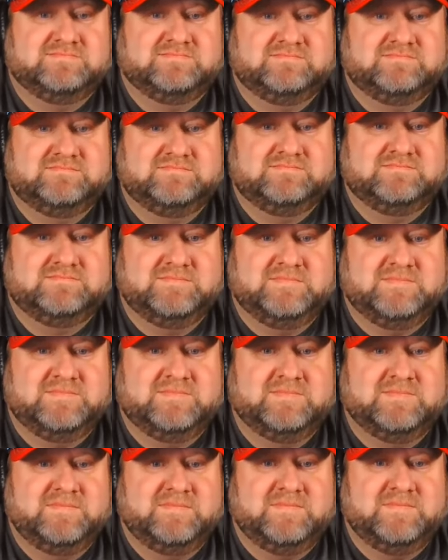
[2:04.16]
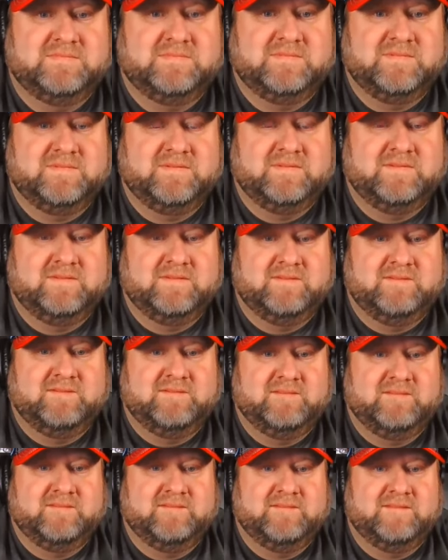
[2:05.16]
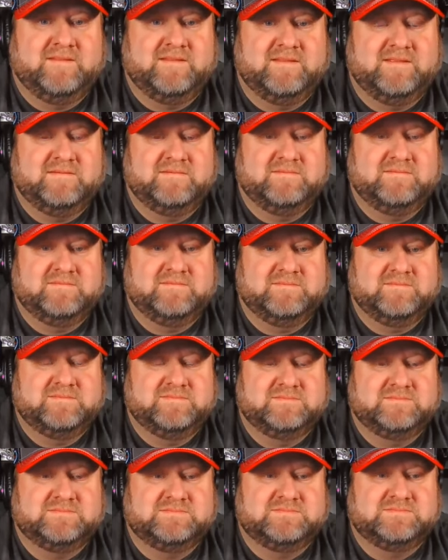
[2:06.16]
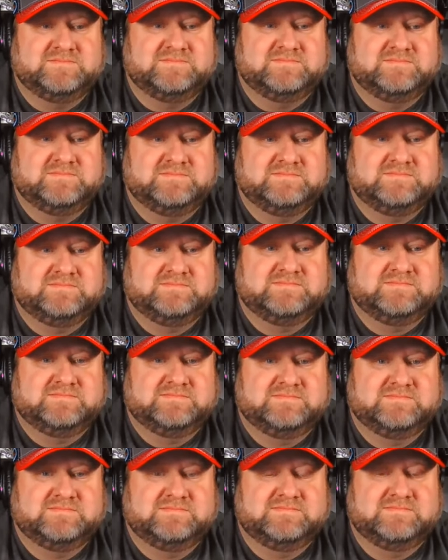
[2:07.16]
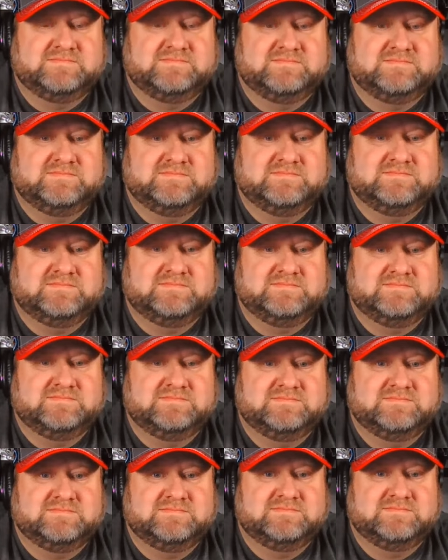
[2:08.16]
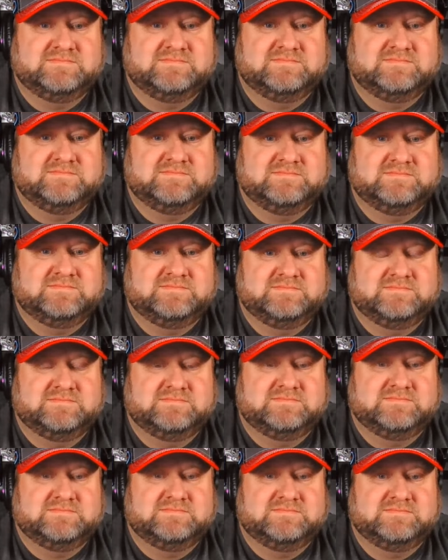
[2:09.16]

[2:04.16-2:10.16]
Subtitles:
This person isn't speaking.